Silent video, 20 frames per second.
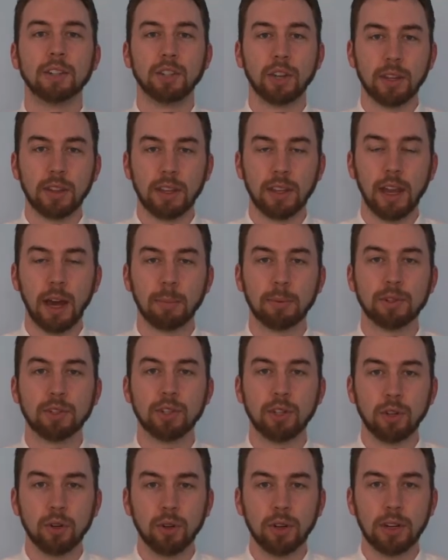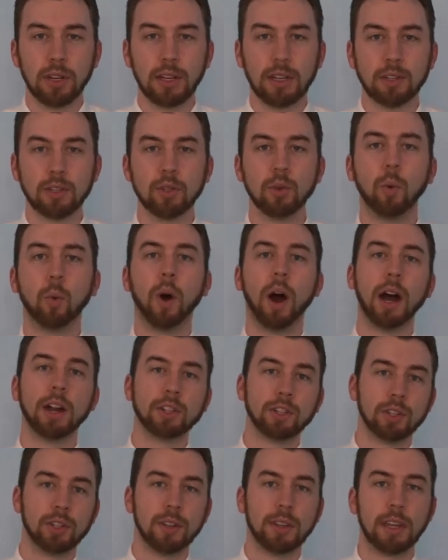took the opportunity to
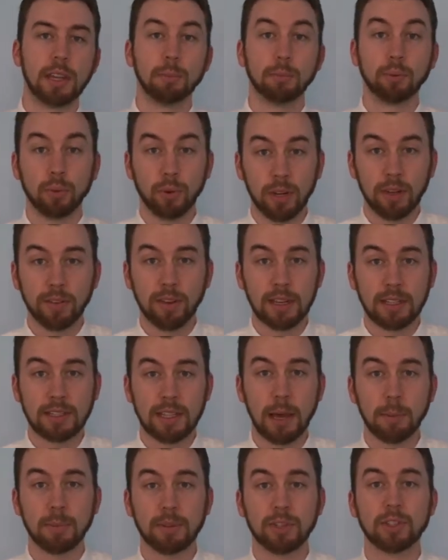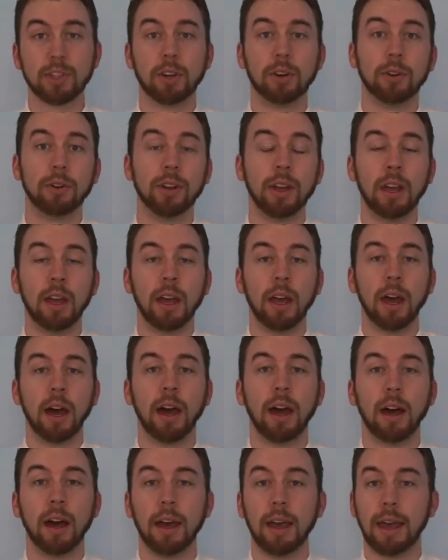watch the previous episode
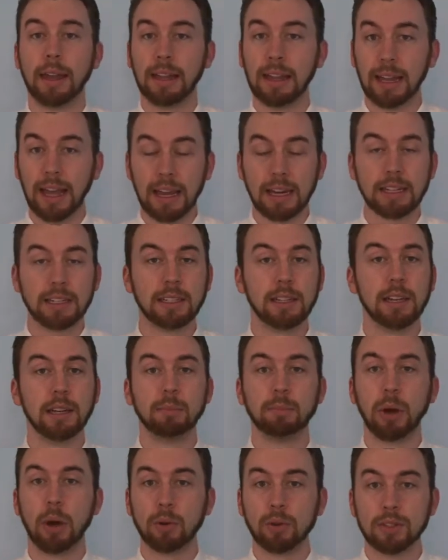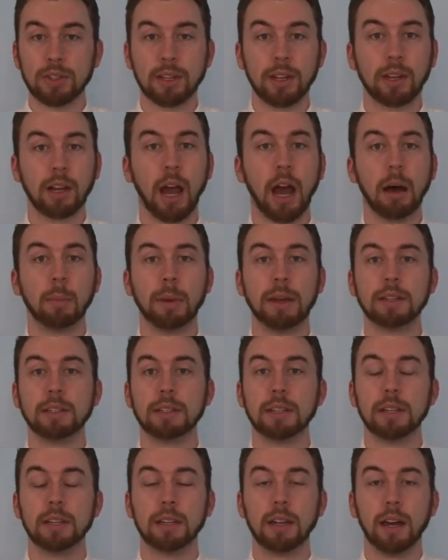and liked it, posted a
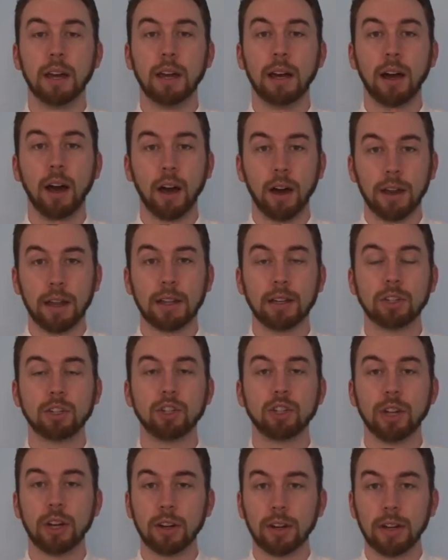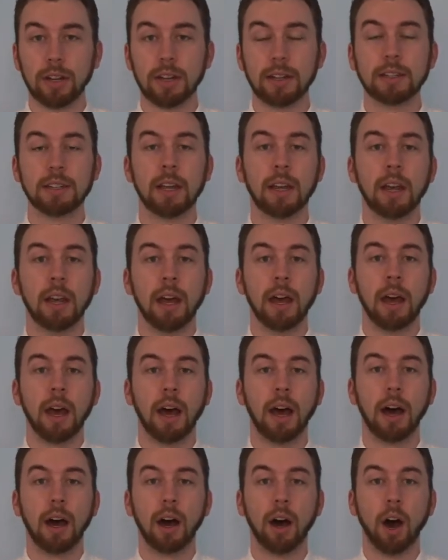comment on it, shared it,
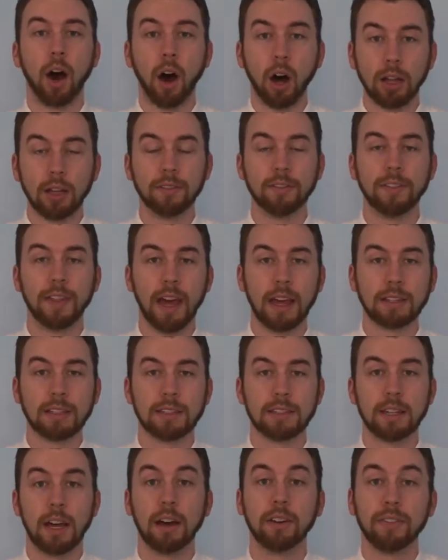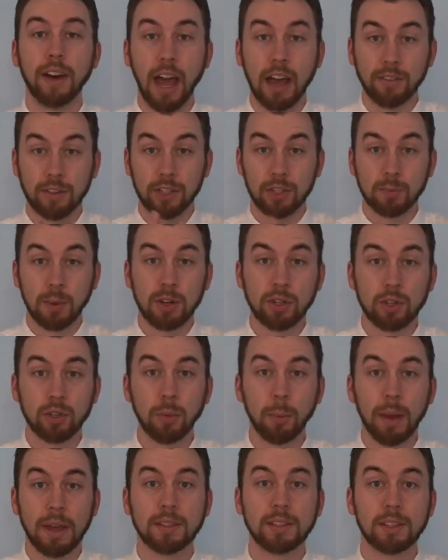all of that stuff. I have a
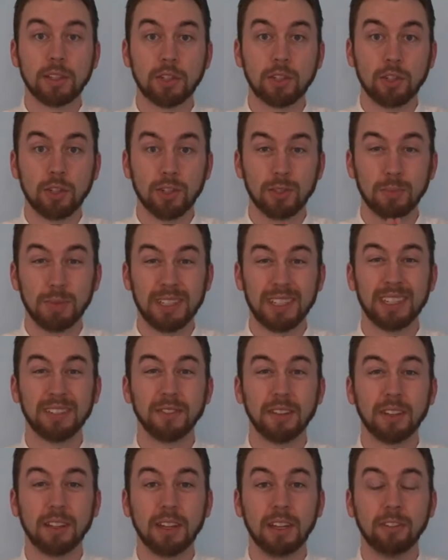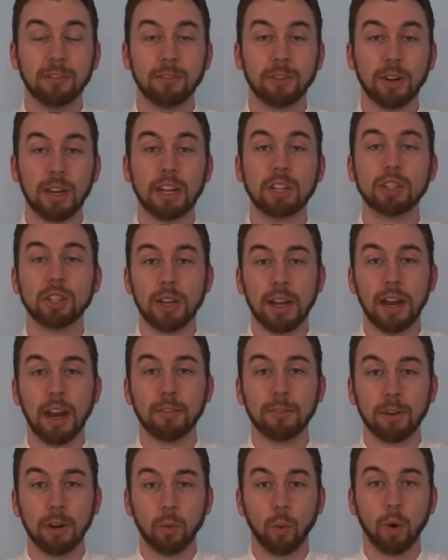special message specifically for each and
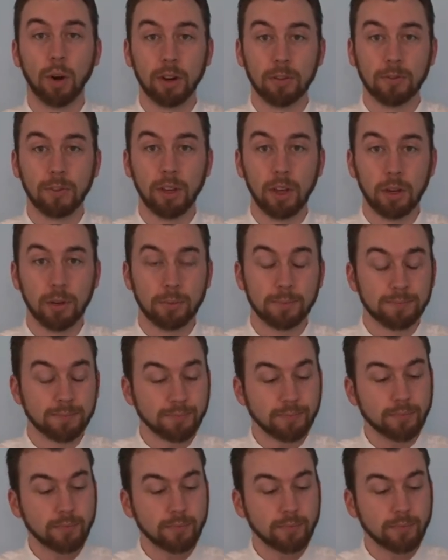every one of you.